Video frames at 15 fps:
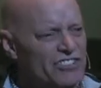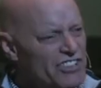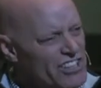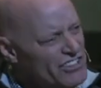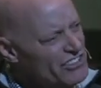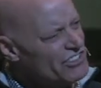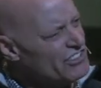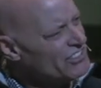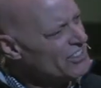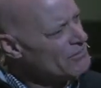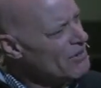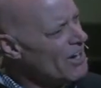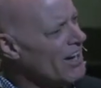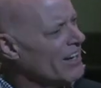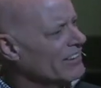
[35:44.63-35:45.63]
Jesus,
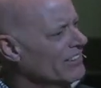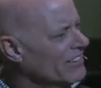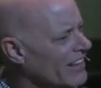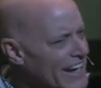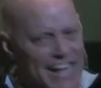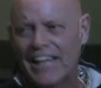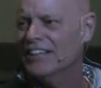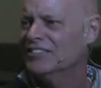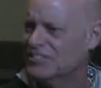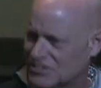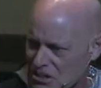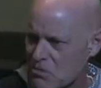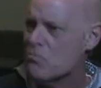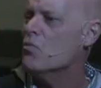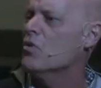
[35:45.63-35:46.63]
come on, land
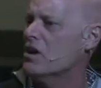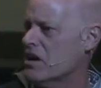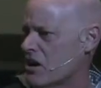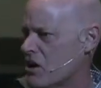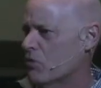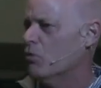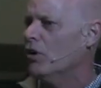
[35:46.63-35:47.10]
somewhere.